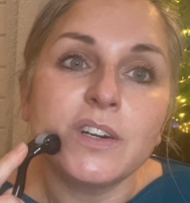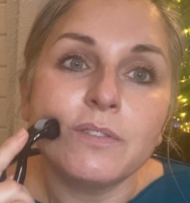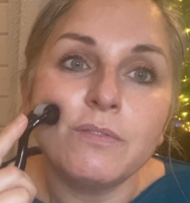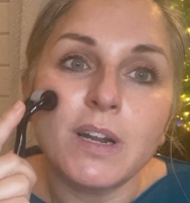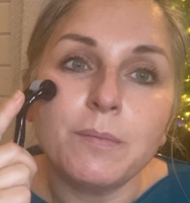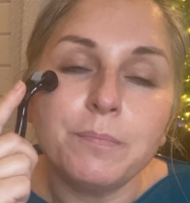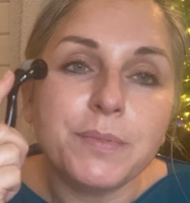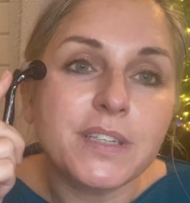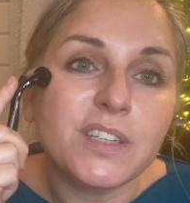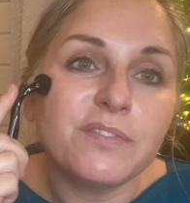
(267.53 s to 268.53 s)
rub
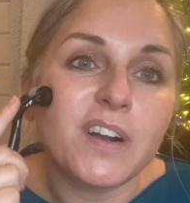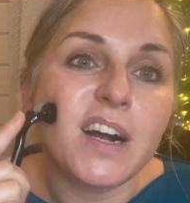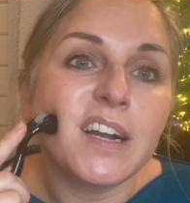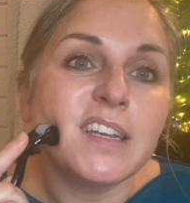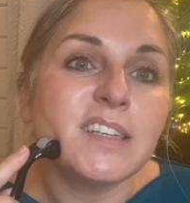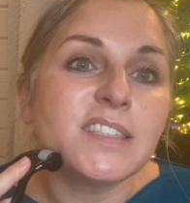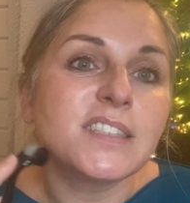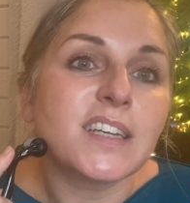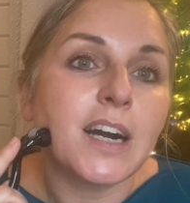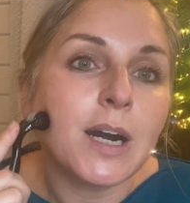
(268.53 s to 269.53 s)
the
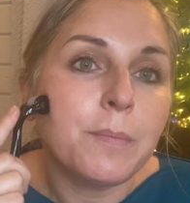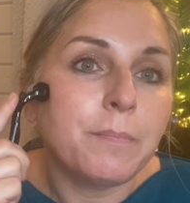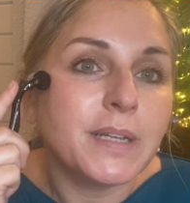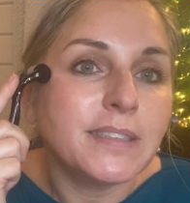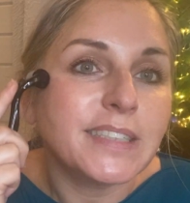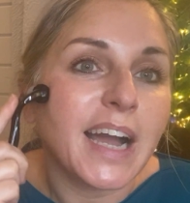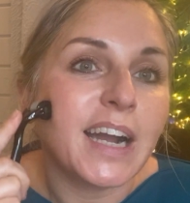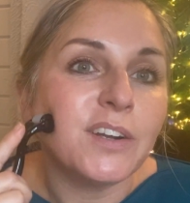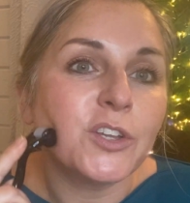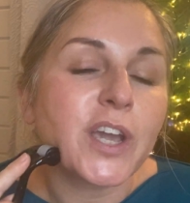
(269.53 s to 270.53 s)
device up and down.